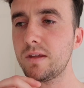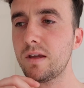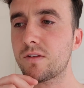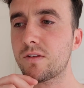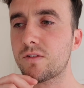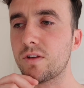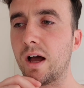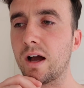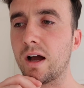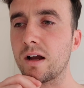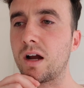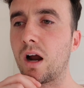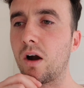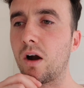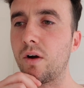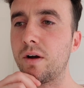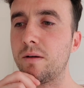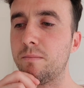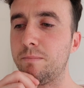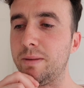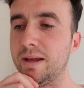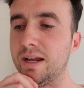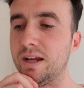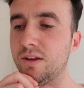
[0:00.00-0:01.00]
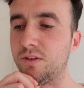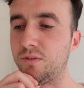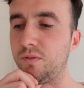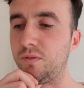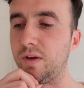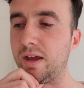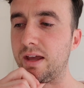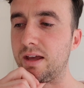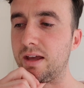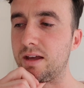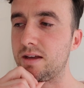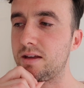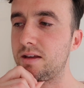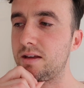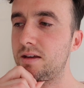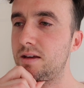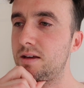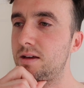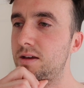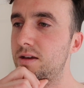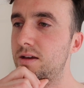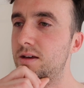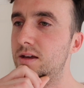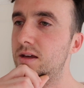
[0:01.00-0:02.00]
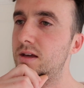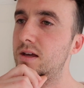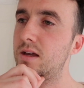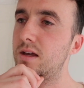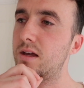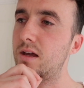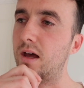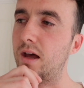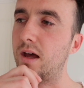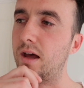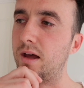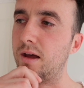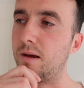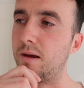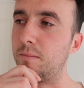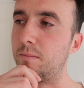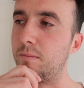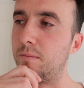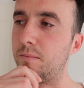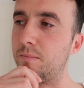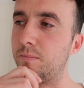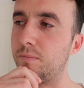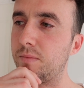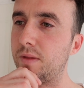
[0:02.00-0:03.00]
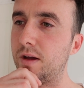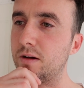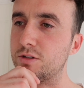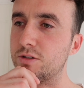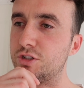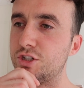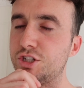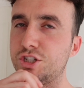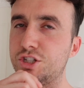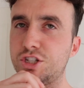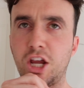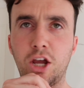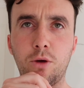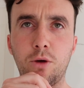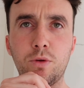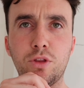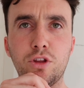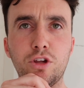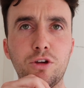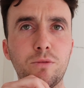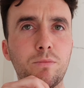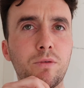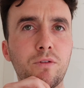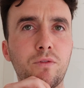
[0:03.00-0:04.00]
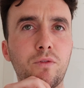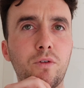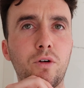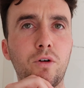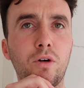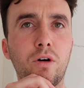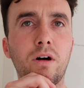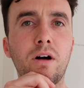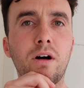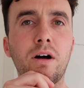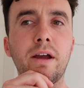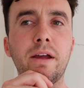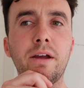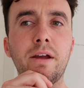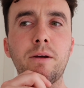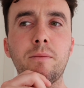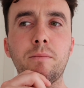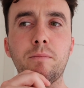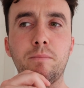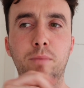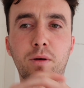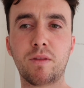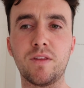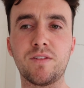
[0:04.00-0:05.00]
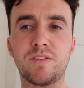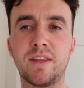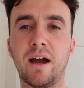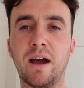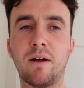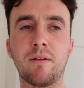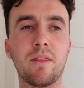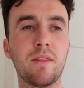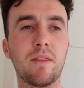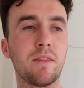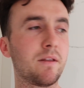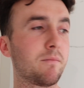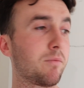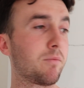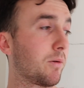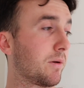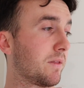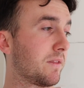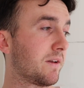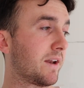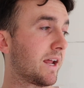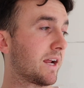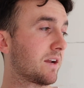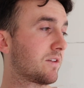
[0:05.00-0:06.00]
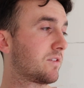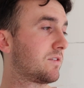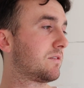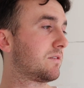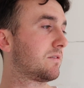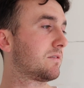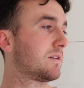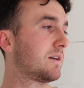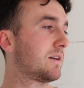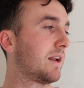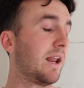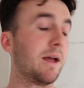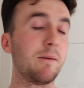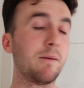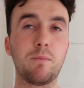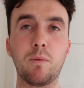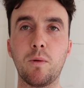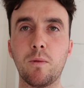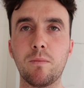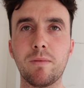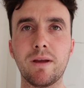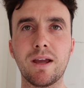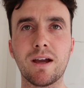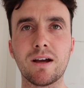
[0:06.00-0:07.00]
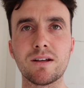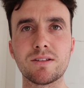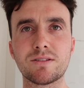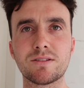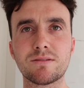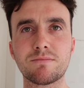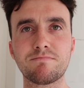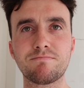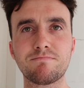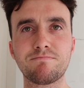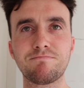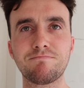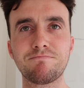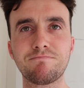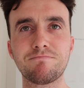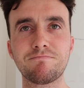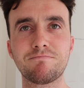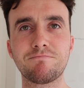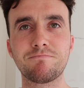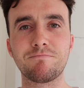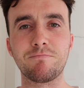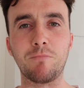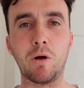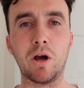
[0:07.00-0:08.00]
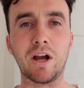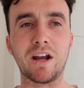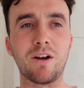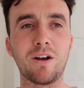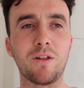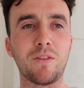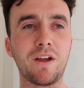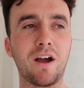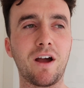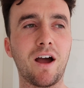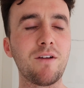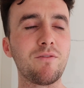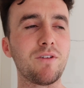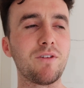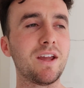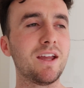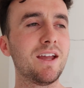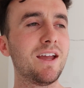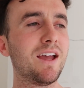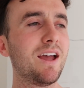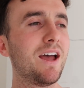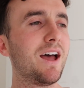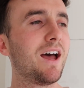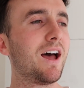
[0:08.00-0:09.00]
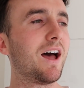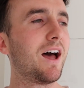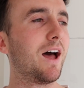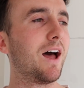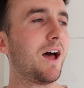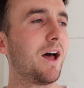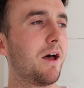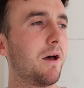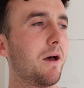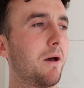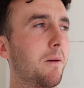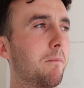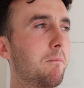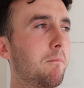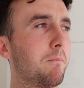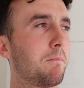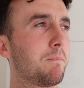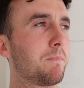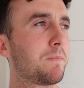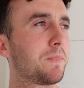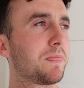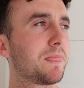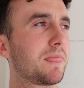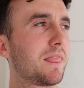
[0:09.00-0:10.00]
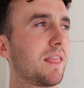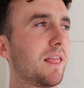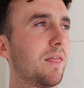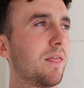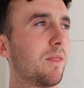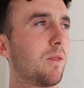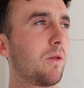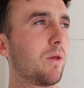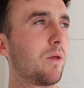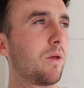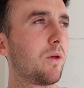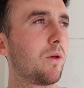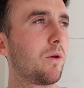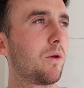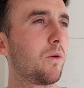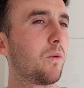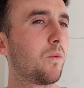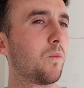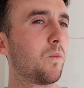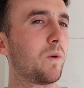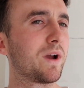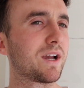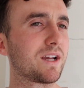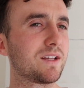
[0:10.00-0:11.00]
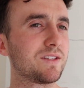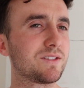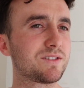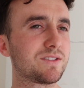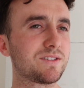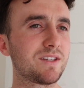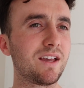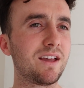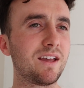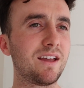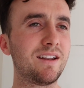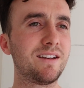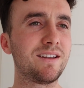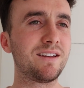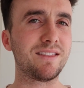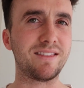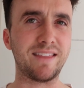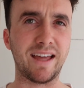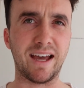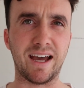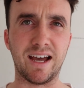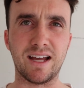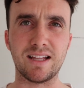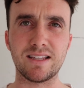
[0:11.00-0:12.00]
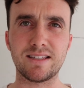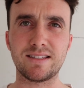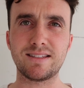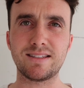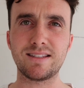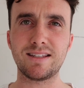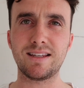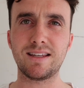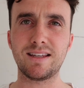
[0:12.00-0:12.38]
So our current biggest fear, I'll just share with you before I put this down, and then probably the next clip will be us working on the ivy. We're concerned that